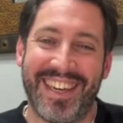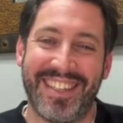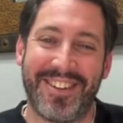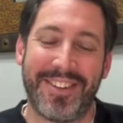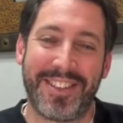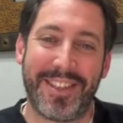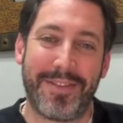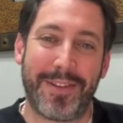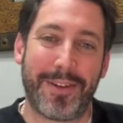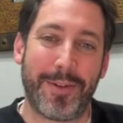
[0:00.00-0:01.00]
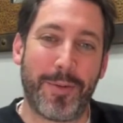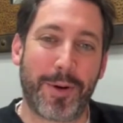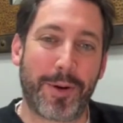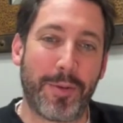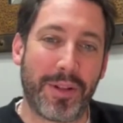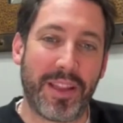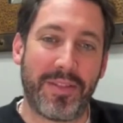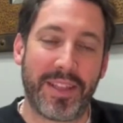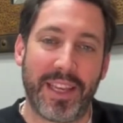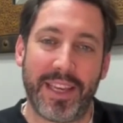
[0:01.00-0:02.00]
I know it's a difficult world we're
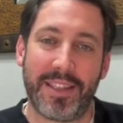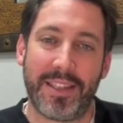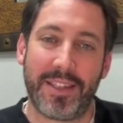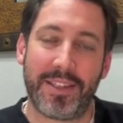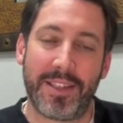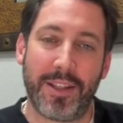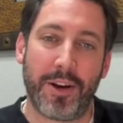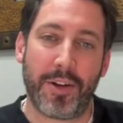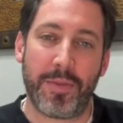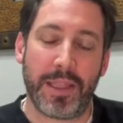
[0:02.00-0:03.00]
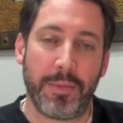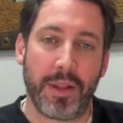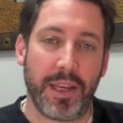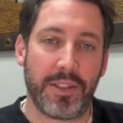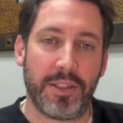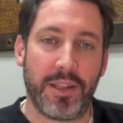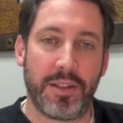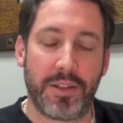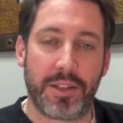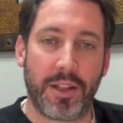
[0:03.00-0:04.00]
living in. There's a lot of
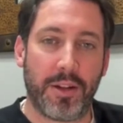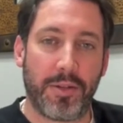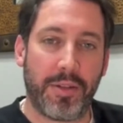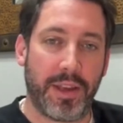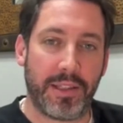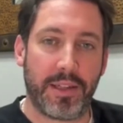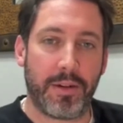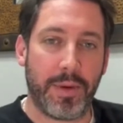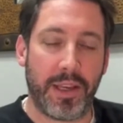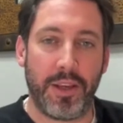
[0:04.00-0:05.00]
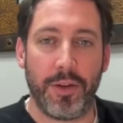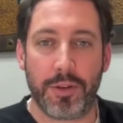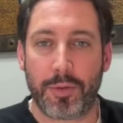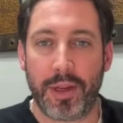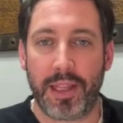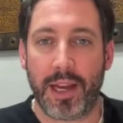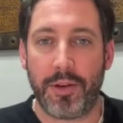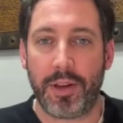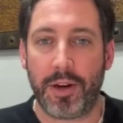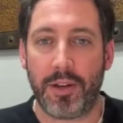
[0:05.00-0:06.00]
manipulation. There's a lot of things that are being used right
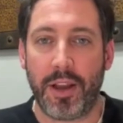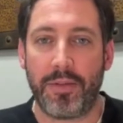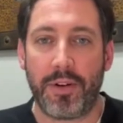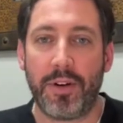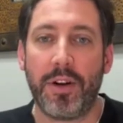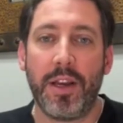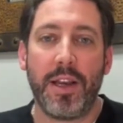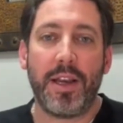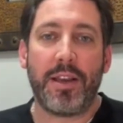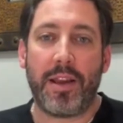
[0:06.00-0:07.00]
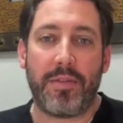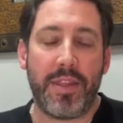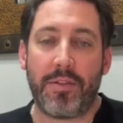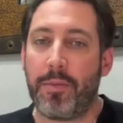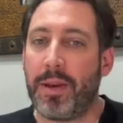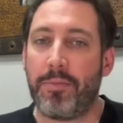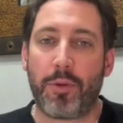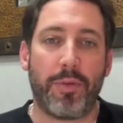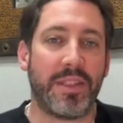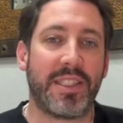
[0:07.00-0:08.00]
now. They've never been
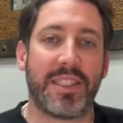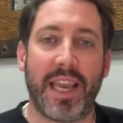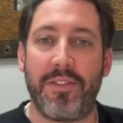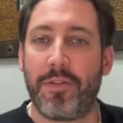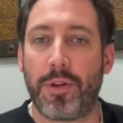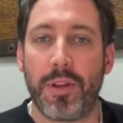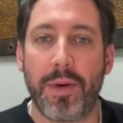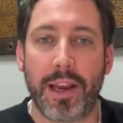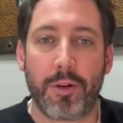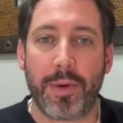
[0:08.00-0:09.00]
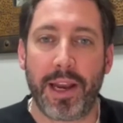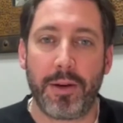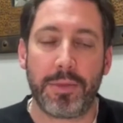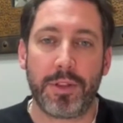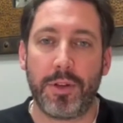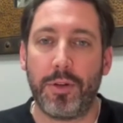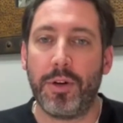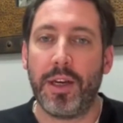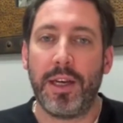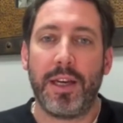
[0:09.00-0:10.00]
proven safe for the microbiome. So